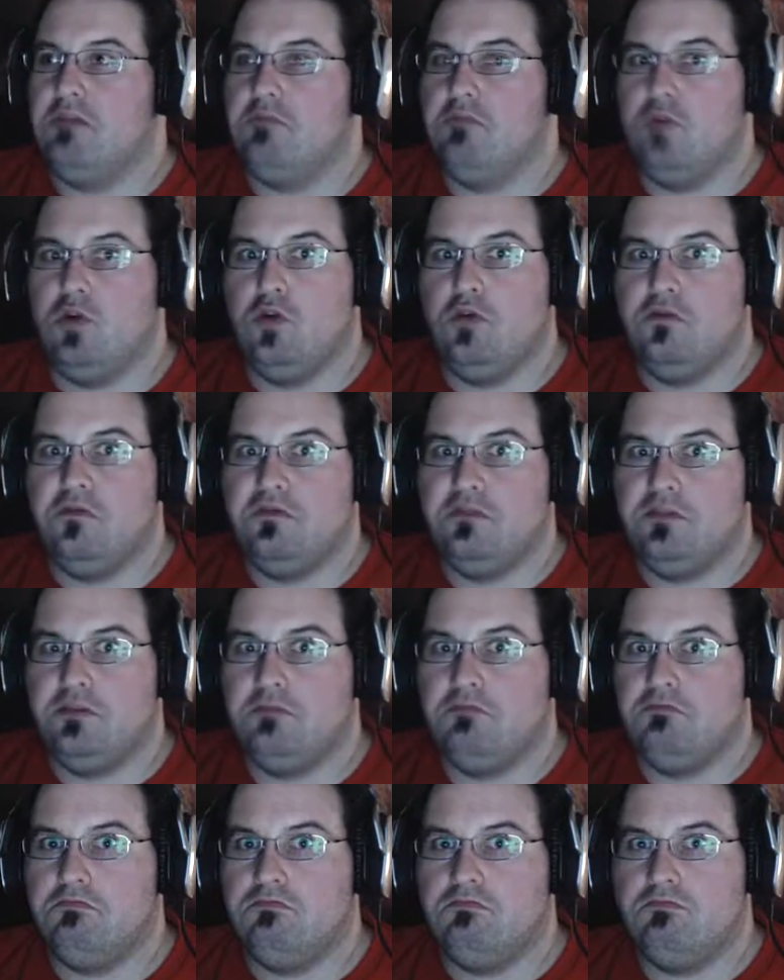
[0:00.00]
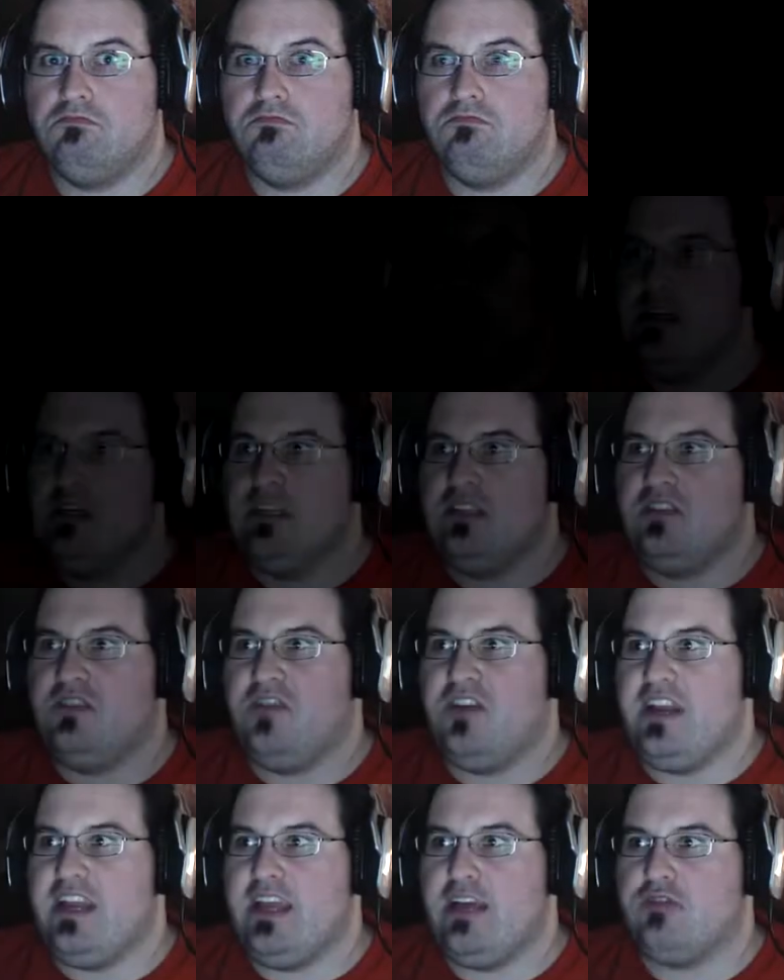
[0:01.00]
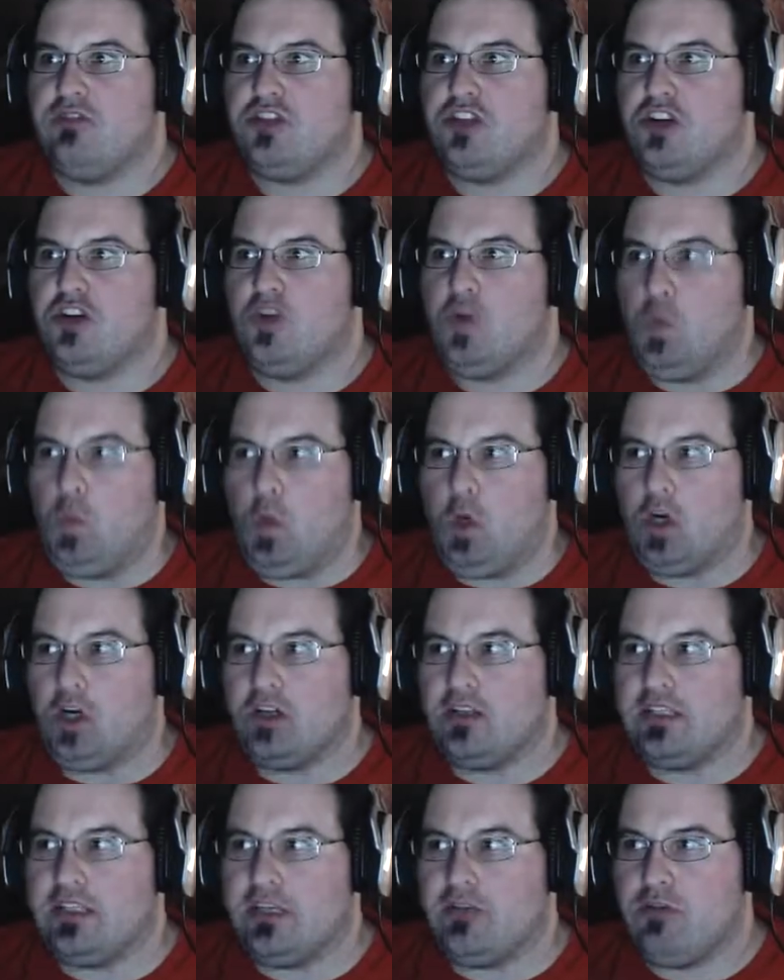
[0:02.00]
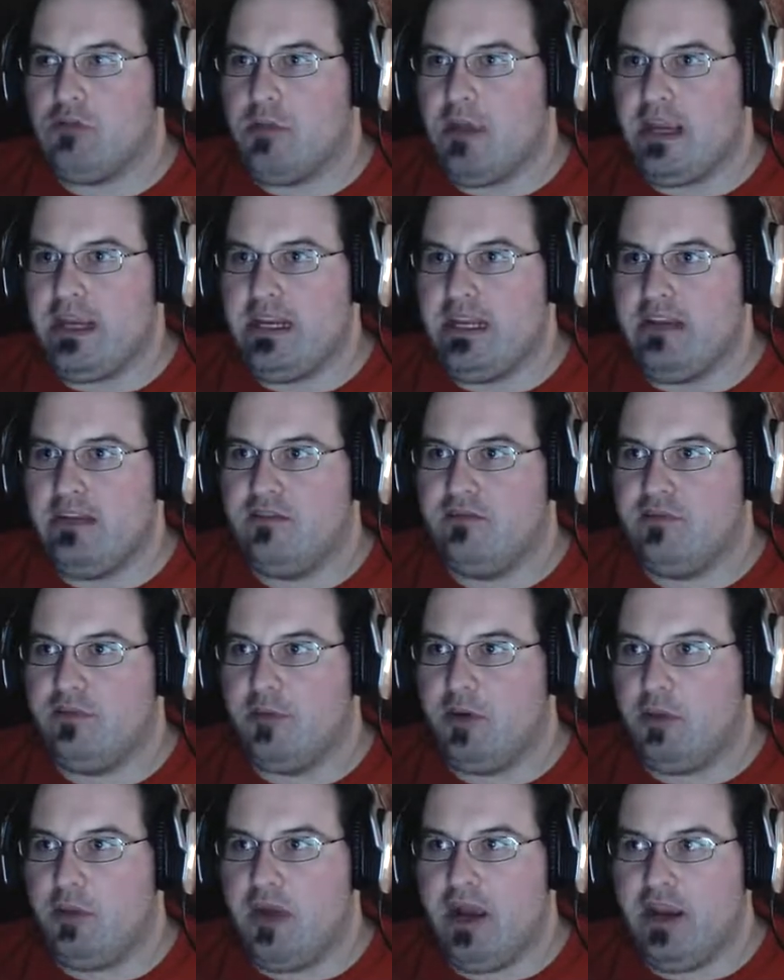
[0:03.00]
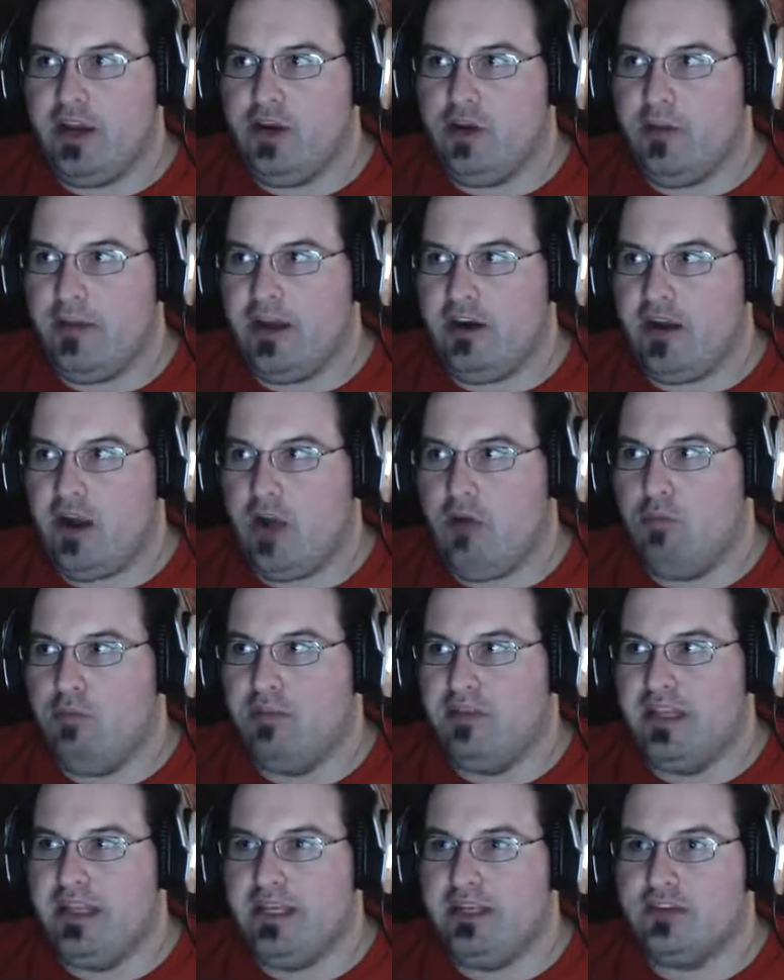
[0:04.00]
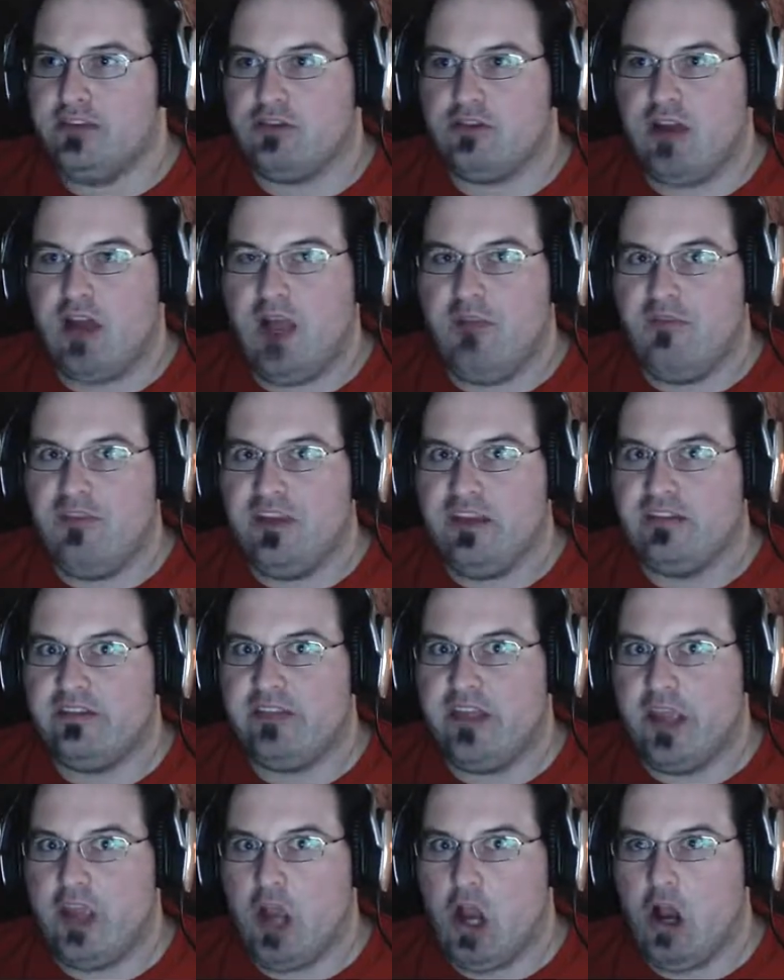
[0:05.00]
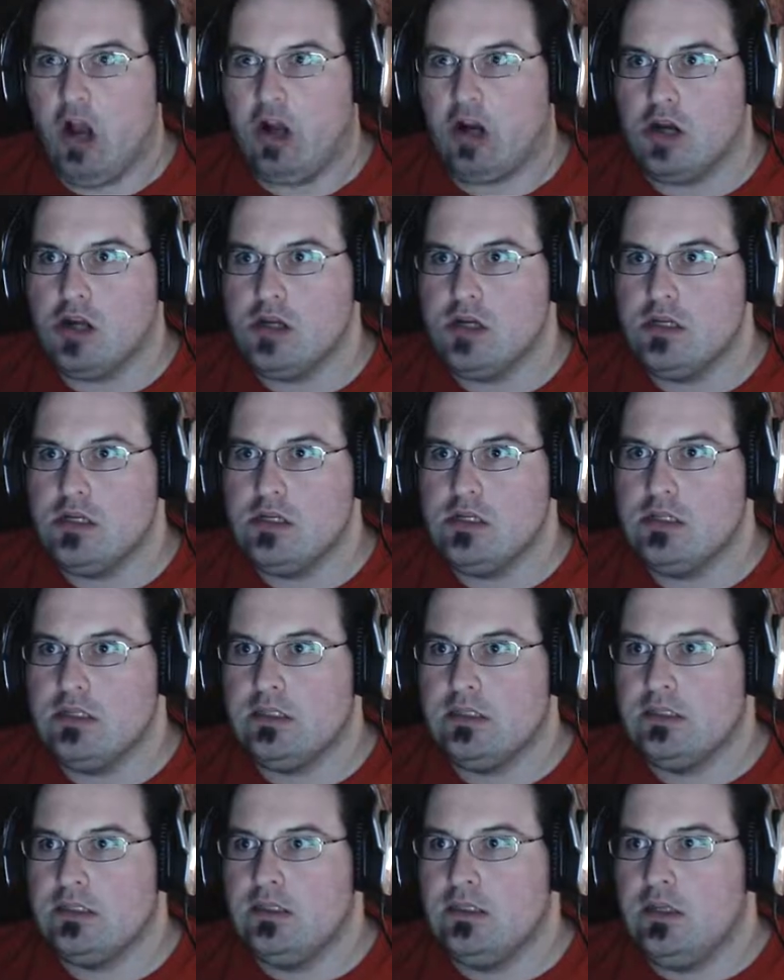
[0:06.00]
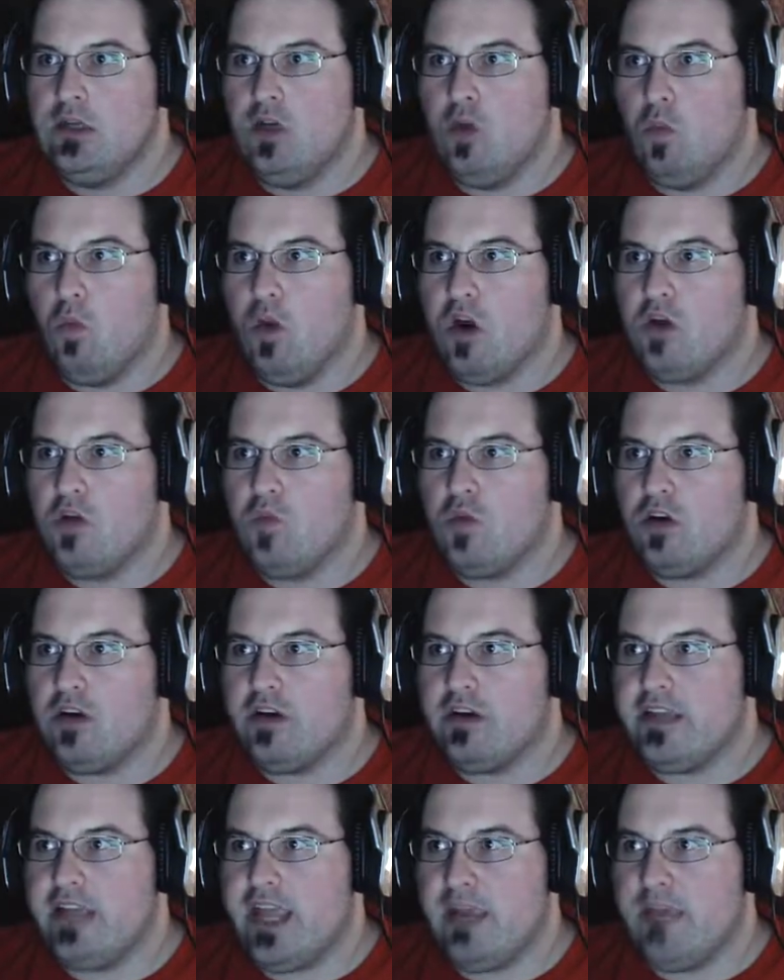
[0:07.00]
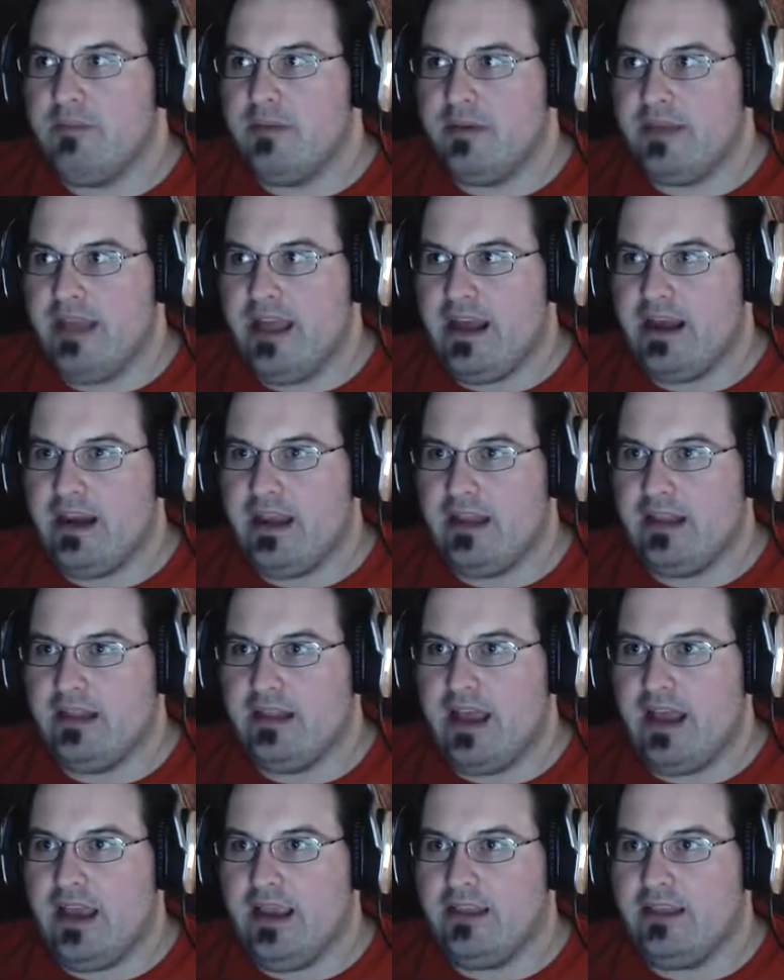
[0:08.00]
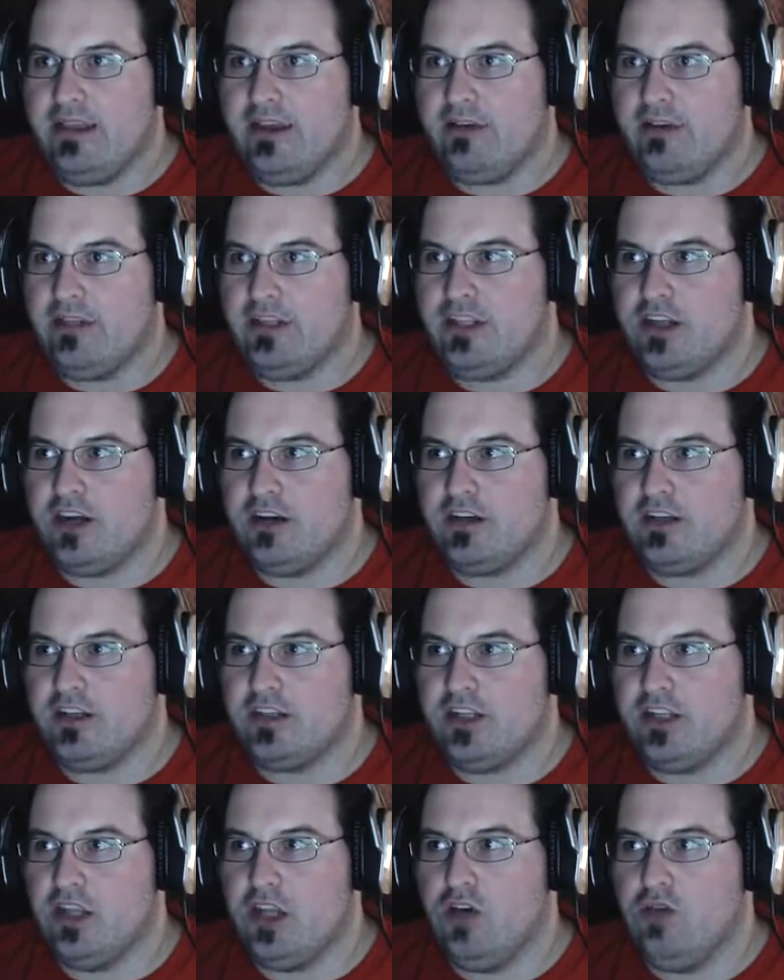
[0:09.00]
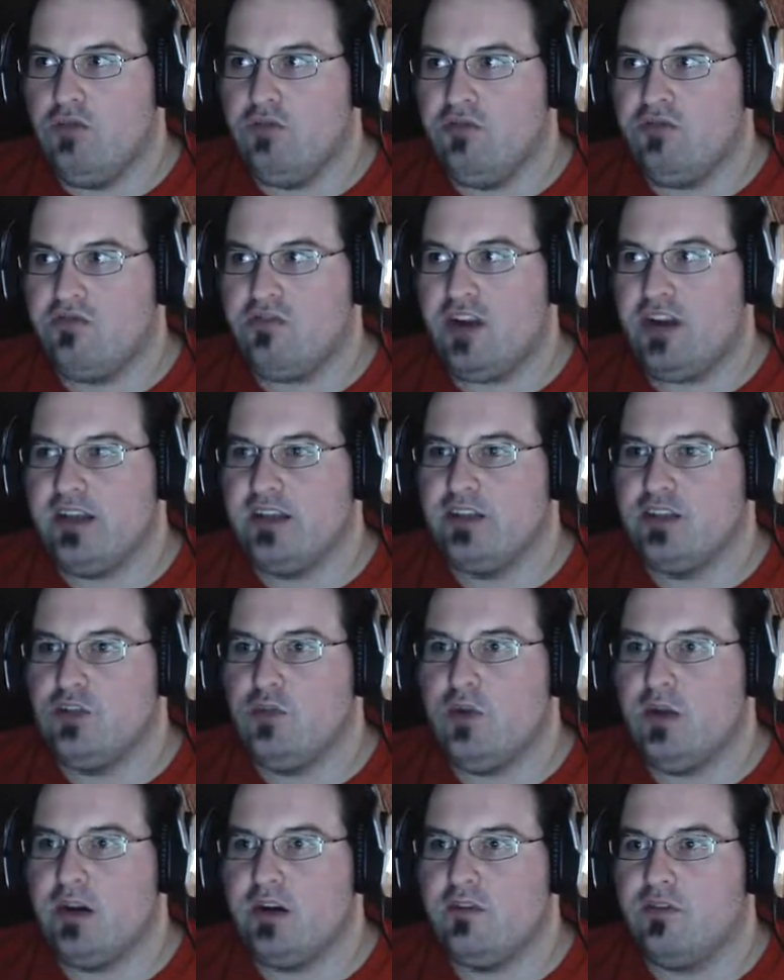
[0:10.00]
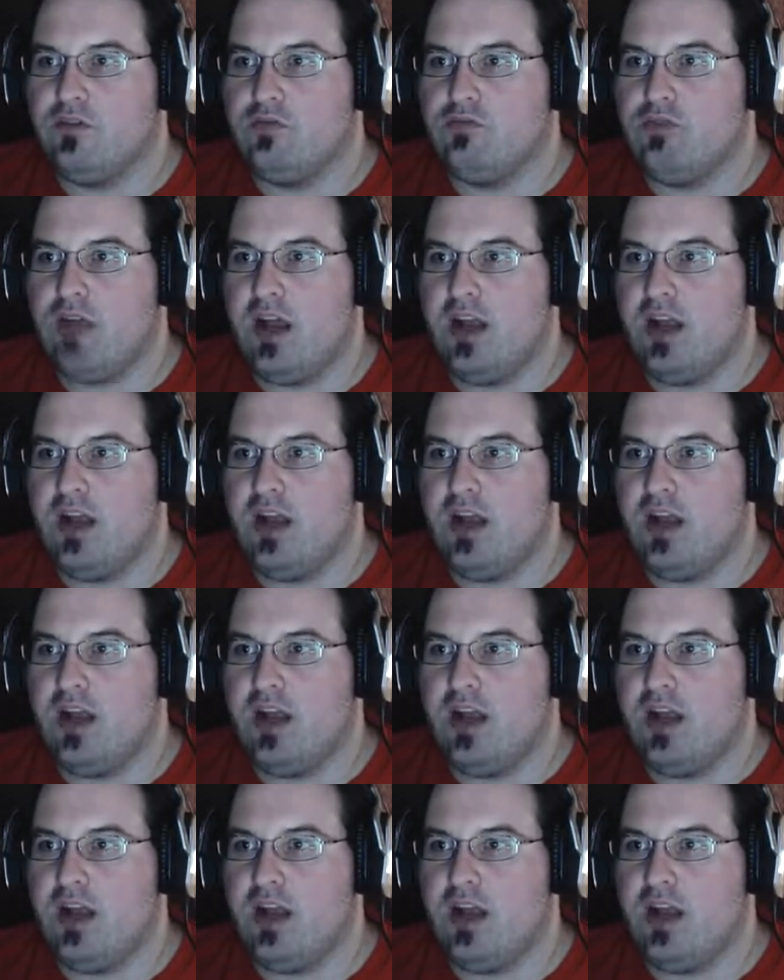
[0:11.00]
It moved. It's funny how certain words can remain hidden from your mind no matter how blatant or obvious they are. One word came to me that night, lying there in the darkness alone, frightened, aware of a